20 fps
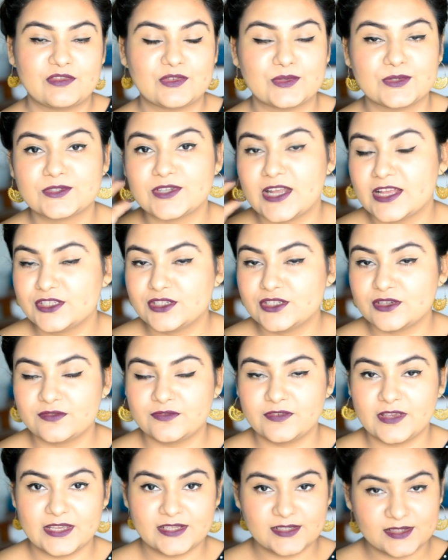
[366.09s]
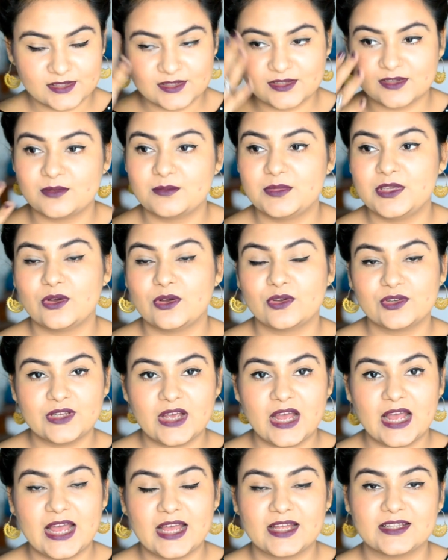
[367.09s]
If you scratch your face, it's going to be on
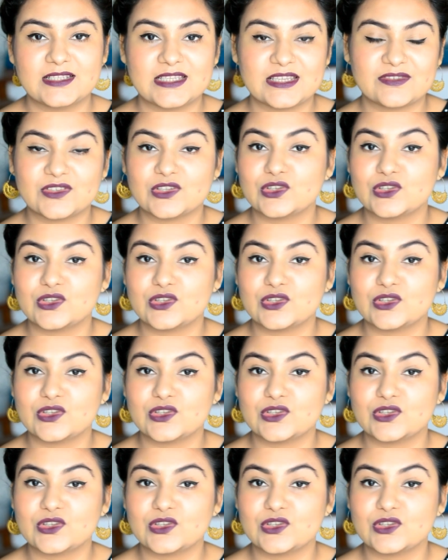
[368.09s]
your hands.